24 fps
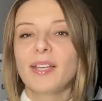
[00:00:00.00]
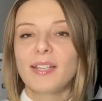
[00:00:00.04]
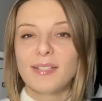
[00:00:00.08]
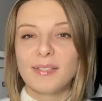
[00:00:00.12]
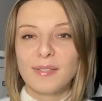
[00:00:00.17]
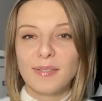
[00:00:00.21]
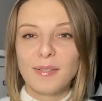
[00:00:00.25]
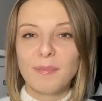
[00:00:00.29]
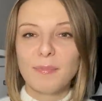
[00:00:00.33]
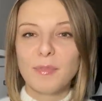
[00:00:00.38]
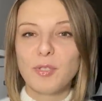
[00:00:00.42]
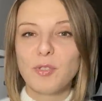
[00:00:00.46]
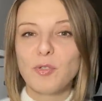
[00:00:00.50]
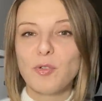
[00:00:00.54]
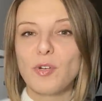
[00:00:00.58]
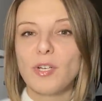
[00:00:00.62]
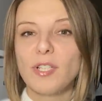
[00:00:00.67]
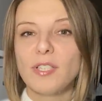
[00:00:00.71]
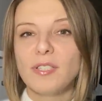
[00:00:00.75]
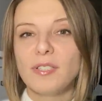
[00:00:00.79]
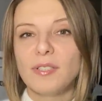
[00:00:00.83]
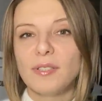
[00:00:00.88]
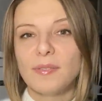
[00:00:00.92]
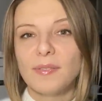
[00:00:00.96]
So the
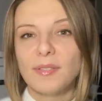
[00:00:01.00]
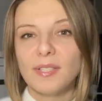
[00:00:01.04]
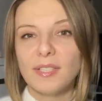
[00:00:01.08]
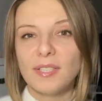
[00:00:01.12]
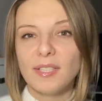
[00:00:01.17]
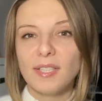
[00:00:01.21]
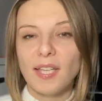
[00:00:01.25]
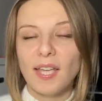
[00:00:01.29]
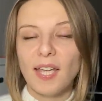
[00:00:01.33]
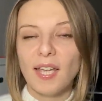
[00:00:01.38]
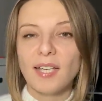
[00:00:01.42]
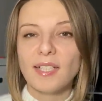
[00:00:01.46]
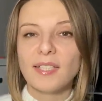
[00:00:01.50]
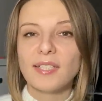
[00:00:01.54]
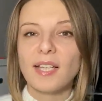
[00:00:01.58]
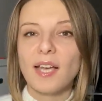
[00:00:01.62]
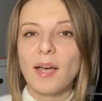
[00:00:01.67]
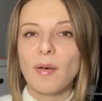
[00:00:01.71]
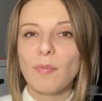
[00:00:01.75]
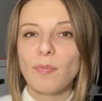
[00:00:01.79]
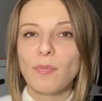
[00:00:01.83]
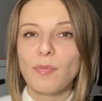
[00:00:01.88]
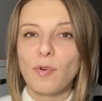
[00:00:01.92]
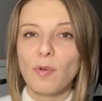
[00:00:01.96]
majority of these tanks
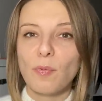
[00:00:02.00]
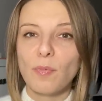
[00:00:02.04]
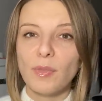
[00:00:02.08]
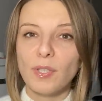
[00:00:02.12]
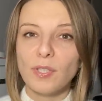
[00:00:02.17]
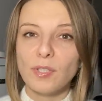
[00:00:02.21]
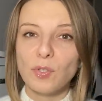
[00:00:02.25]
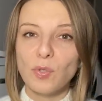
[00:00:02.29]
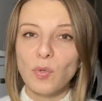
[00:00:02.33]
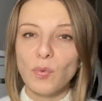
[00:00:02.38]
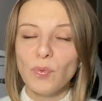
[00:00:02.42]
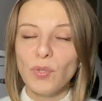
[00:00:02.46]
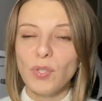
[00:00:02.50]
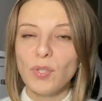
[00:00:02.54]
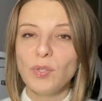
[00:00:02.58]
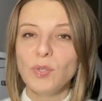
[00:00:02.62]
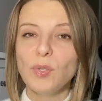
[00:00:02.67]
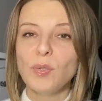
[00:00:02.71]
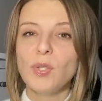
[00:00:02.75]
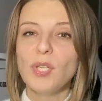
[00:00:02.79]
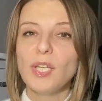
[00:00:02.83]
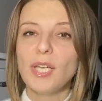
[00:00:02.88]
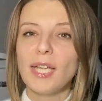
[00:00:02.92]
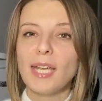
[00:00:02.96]
come from the Soviet
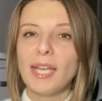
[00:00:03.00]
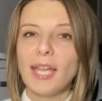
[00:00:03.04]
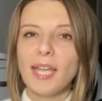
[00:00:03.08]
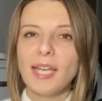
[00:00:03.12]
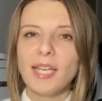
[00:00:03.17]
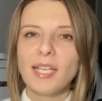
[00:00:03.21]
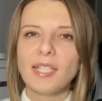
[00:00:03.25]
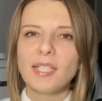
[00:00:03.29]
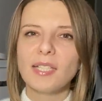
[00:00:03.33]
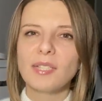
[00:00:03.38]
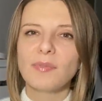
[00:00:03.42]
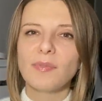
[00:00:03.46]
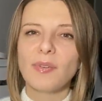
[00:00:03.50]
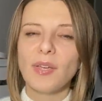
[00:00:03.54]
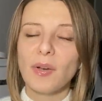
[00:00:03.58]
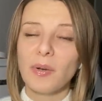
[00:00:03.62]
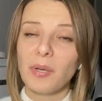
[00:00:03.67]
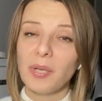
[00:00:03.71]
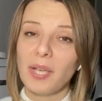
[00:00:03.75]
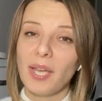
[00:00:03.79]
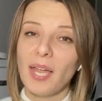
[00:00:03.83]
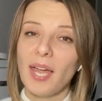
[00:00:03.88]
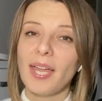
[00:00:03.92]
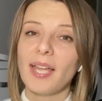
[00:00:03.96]
Union, and it is
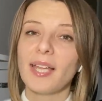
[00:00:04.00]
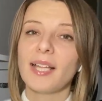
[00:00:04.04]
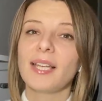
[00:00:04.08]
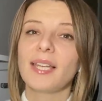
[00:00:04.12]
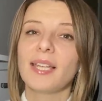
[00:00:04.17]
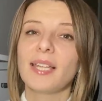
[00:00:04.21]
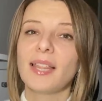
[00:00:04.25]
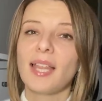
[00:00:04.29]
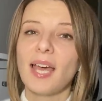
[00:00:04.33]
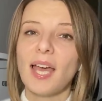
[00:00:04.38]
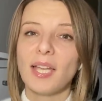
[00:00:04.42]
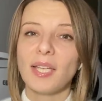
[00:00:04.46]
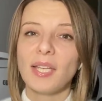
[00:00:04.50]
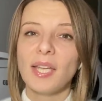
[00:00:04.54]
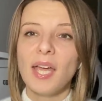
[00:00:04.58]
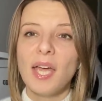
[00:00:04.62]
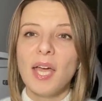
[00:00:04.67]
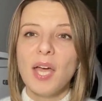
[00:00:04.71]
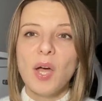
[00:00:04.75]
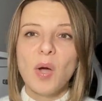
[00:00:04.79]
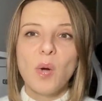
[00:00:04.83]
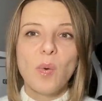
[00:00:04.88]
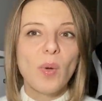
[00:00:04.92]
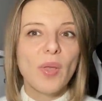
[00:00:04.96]
very likely that
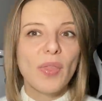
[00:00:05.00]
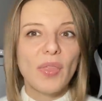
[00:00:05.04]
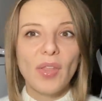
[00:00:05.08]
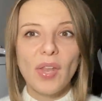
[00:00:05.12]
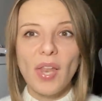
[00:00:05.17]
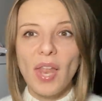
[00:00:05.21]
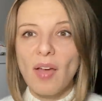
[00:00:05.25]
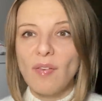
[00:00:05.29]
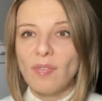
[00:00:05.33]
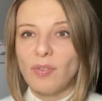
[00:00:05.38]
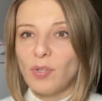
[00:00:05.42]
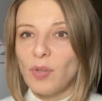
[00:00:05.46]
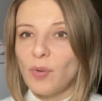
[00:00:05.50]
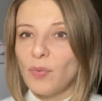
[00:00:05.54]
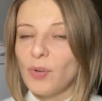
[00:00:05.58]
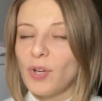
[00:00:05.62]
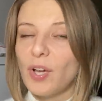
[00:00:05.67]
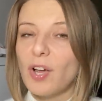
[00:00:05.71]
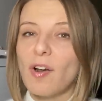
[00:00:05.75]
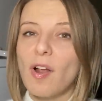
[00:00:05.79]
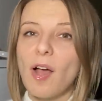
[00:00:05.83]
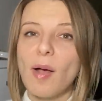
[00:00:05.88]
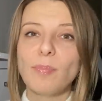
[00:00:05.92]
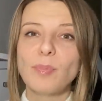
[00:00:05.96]
with the level of
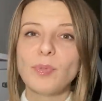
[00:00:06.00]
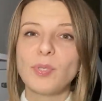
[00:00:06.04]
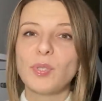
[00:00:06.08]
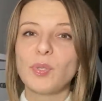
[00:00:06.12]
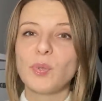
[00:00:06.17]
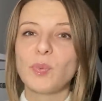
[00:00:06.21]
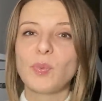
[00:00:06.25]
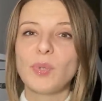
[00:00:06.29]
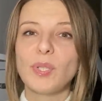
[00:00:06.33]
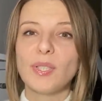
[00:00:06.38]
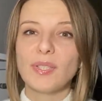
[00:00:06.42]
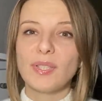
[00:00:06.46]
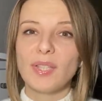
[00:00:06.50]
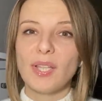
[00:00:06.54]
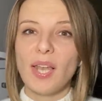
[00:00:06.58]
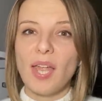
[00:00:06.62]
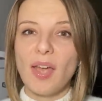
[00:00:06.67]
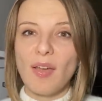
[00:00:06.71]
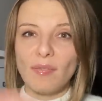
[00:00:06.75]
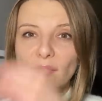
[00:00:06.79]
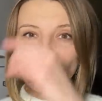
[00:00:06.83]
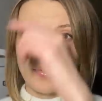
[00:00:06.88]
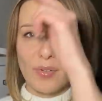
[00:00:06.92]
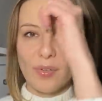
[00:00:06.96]
corruption, with the
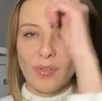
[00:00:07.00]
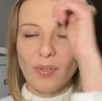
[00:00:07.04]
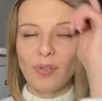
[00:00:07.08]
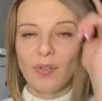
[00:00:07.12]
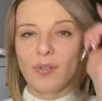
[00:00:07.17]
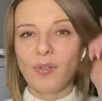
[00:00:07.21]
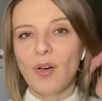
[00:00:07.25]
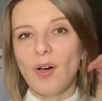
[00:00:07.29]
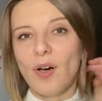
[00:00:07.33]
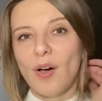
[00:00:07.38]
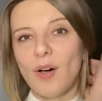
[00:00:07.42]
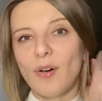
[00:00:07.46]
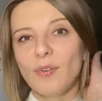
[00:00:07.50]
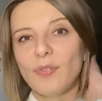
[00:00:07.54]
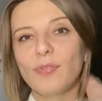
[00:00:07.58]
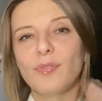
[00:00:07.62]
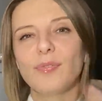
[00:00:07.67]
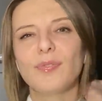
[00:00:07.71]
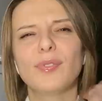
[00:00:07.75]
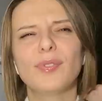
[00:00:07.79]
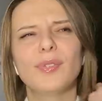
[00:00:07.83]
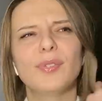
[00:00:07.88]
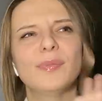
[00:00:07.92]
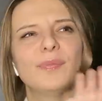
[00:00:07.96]
level of
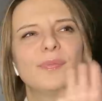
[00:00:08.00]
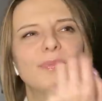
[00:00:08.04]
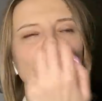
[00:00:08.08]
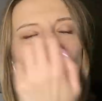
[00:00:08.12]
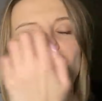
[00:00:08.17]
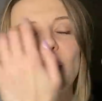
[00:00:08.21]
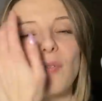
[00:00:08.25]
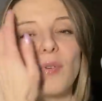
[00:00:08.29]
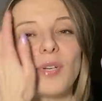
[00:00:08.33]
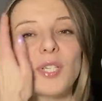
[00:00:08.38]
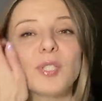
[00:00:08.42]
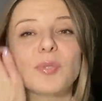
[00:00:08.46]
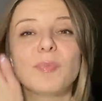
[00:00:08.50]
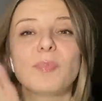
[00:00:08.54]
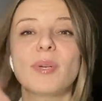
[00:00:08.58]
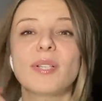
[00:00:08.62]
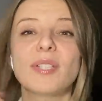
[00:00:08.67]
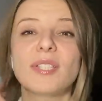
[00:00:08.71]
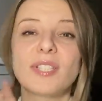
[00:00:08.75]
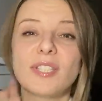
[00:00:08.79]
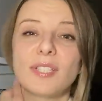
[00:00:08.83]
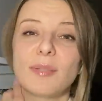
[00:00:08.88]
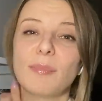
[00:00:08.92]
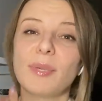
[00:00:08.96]
uh,
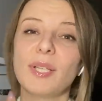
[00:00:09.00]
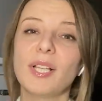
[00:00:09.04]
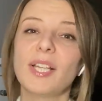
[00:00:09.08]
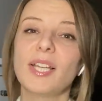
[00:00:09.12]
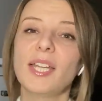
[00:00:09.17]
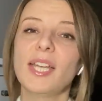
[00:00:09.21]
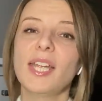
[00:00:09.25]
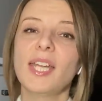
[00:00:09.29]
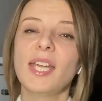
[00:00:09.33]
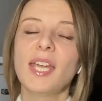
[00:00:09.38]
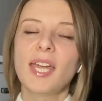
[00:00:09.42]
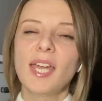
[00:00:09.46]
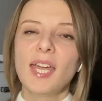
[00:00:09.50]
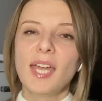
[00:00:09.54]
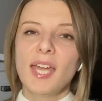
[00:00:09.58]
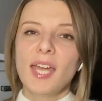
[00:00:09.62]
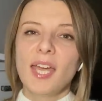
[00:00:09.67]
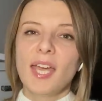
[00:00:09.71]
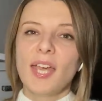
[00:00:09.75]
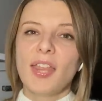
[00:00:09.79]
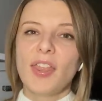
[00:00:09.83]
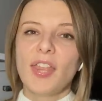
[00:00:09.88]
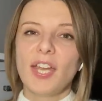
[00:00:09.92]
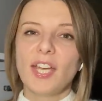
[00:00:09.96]
irresponsibility
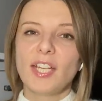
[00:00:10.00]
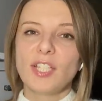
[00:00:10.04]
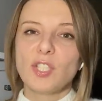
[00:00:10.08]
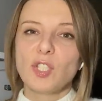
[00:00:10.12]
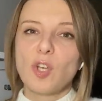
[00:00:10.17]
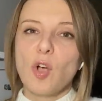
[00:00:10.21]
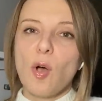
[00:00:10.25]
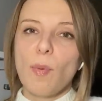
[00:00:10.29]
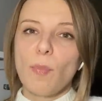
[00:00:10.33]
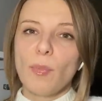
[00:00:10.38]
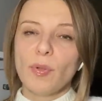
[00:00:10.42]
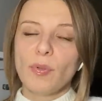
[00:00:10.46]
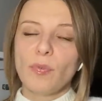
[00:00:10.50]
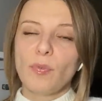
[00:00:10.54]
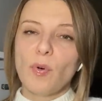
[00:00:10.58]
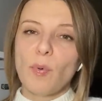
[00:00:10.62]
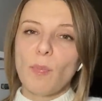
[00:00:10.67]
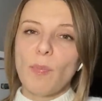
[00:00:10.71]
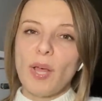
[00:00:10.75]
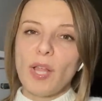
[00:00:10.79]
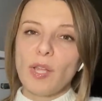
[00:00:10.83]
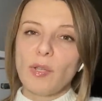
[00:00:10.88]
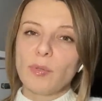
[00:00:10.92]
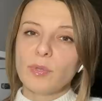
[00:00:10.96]
that is common for
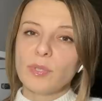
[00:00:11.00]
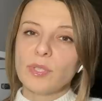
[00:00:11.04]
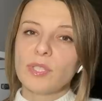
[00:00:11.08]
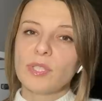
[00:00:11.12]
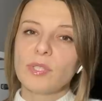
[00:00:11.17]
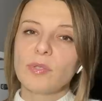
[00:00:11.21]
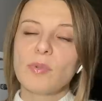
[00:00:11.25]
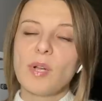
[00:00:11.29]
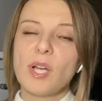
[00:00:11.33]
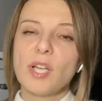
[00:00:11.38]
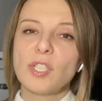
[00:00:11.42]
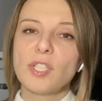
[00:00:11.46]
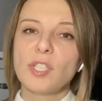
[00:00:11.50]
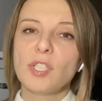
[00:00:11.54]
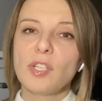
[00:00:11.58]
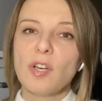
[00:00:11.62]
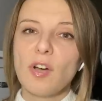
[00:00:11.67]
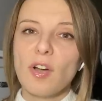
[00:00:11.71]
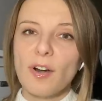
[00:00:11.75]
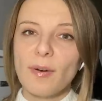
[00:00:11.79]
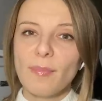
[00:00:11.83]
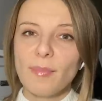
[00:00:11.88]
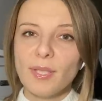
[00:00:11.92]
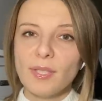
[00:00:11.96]
Belarus and Russian
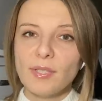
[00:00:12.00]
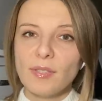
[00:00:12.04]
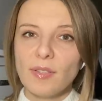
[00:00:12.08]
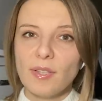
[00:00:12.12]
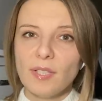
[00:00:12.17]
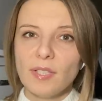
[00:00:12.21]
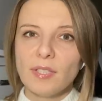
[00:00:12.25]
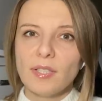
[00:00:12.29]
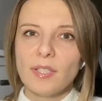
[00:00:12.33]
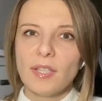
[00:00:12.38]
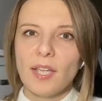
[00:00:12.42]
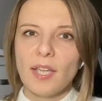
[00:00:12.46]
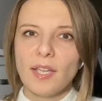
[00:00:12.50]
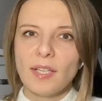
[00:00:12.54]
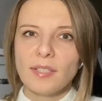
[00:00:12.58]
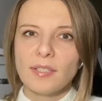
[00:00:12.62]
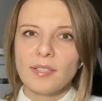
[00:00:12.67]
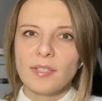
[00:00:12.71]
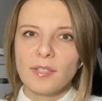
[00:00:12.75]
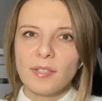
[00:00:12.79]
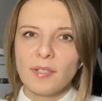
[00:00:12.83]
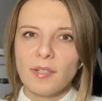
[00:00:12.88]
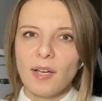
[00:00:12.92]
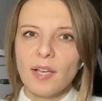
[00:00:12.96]
armies, these tanks
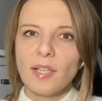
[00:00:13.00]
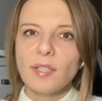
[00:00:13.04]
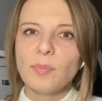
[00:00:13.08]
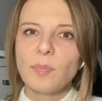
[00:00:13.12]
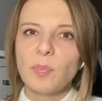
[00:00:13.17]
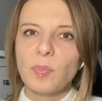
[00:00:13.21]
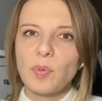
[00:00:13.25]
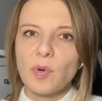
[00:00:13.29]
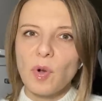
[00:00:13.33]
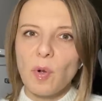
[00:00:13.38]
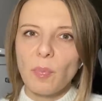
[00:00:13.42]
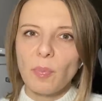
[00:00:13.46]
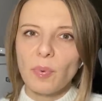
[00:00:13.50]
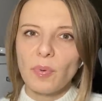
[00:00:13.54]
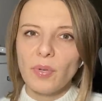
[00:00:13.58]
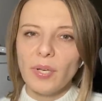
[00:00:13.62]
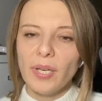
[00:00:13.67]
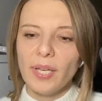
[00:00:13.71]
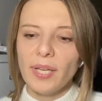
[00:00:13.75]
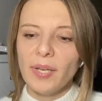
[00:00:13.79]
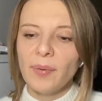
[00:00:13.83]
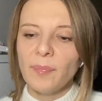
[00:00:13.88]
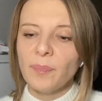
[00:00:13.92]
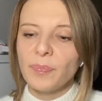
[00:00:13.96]
are not
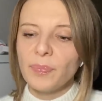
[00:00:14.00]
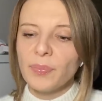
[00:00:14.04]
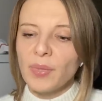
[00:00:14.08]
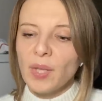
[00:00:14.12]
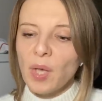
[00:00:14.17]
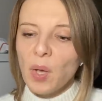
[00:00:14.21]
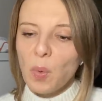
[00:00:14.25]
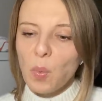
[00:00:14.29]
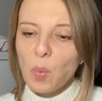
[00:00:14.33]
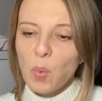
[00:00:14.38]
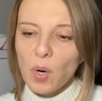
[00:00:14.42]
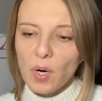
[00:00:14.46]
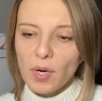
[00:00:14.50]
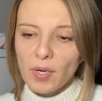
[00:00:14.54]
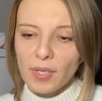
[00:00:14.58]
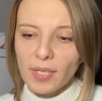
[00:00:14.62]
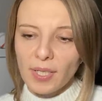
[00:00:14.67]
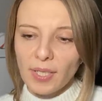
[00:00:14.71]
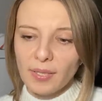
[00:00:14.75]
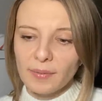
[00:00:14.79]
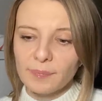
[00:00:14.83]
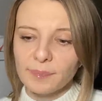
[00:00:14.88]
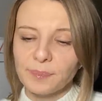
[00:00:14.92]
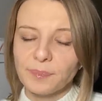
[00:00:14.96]
properly
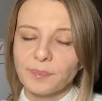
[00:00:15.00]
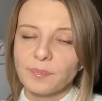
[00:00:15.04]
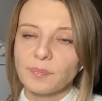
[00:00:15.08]
working.